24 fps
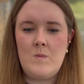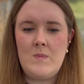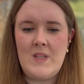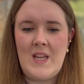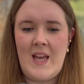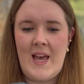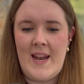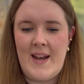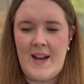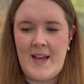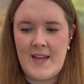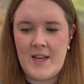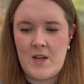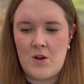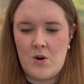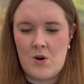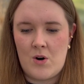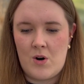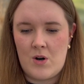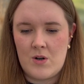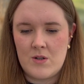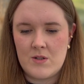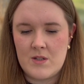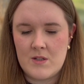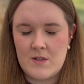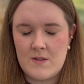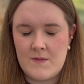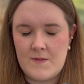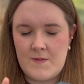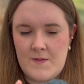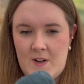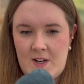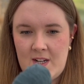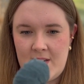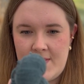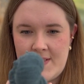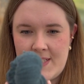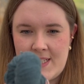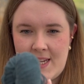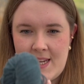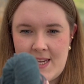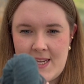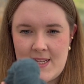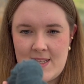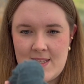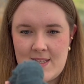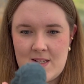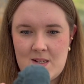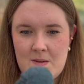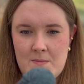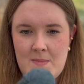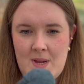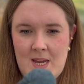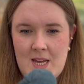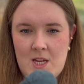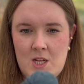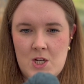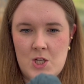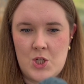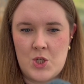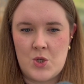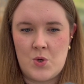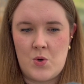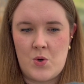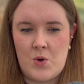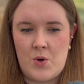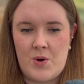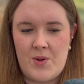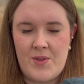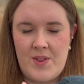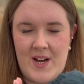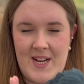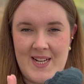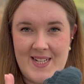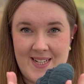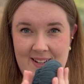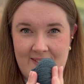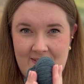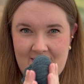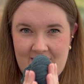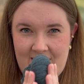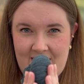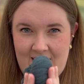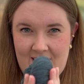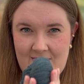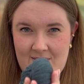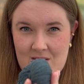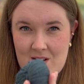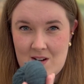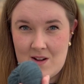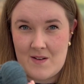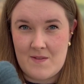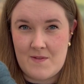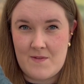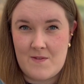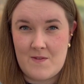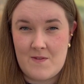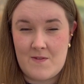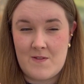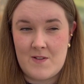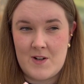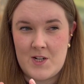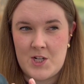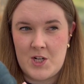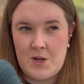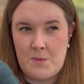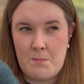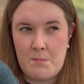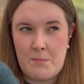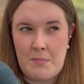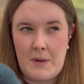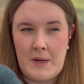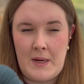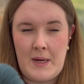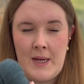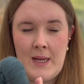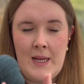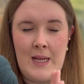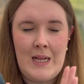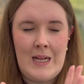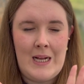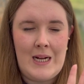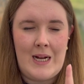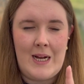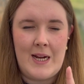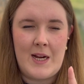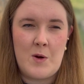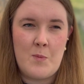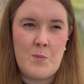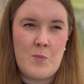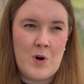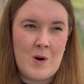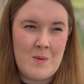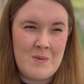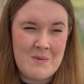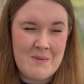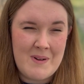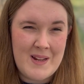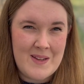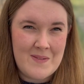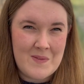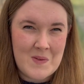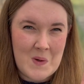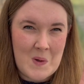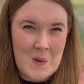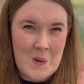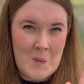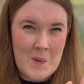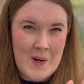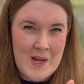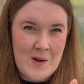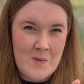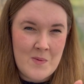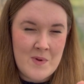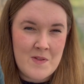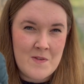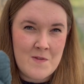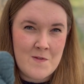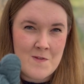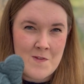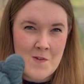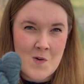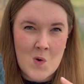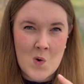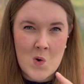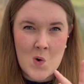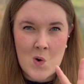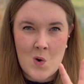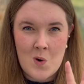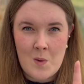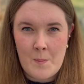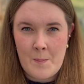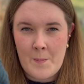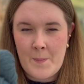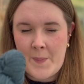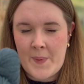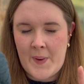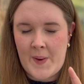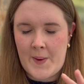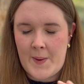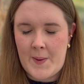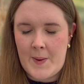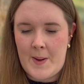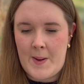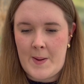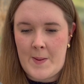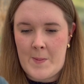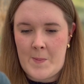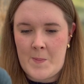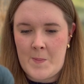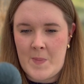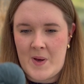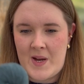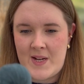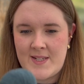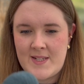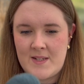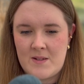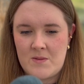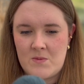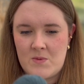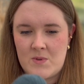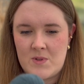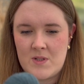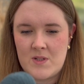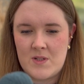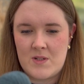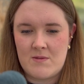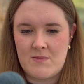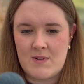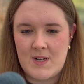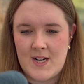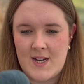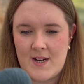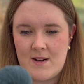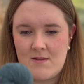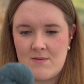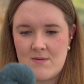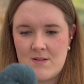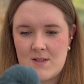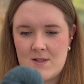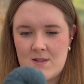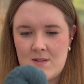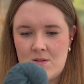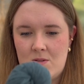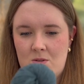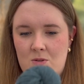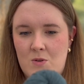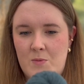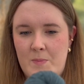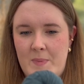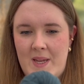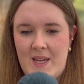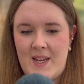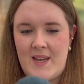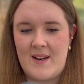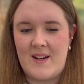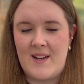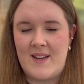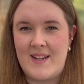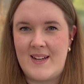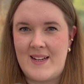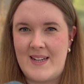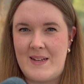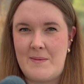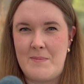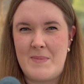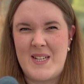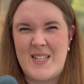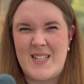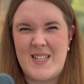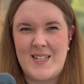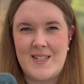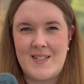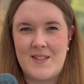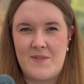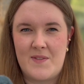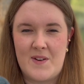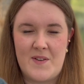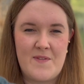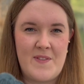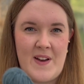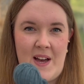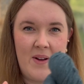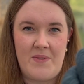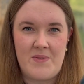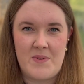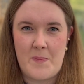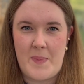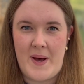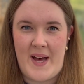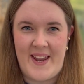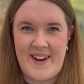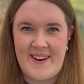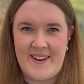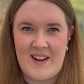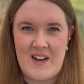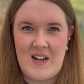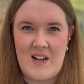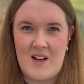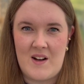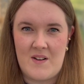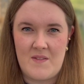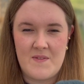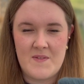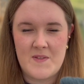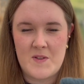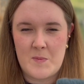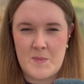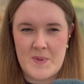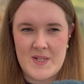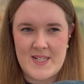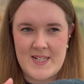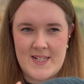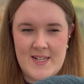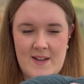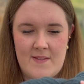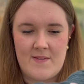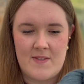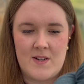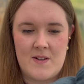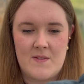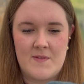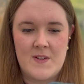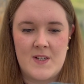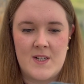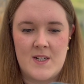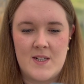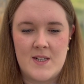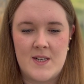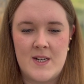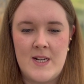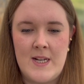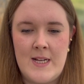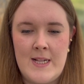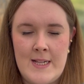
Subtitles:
I got 5 skeins to make sure that I definitely have enough for a jumper. I could probably have got away with 4, but I didn't want to run out or be like limited if I found a pattern I loved but didn't have enough yarn.